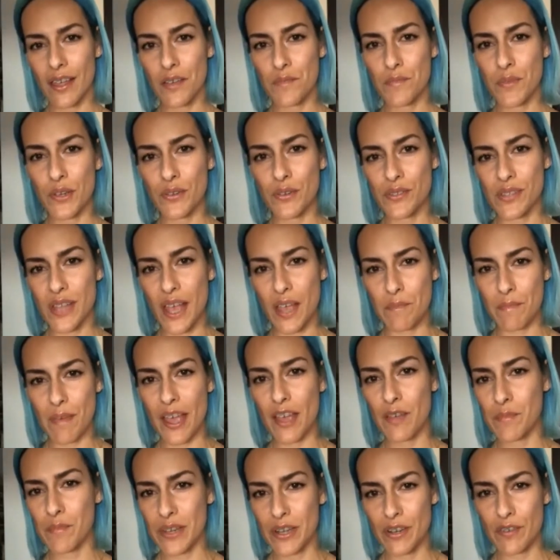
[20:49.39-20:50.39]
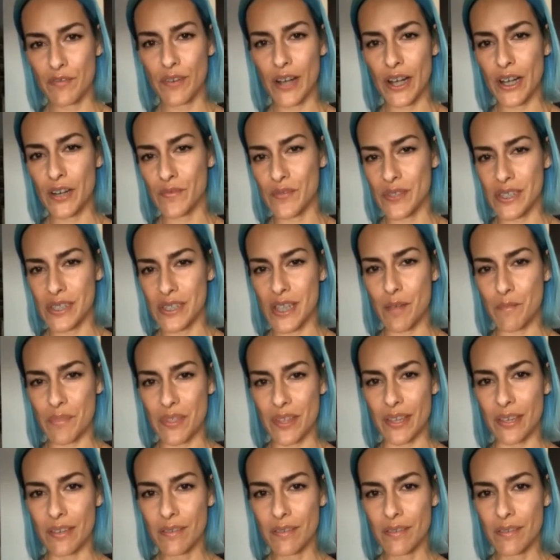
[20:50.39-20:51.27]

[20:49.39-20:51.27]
because they may have been afraid of the same thing.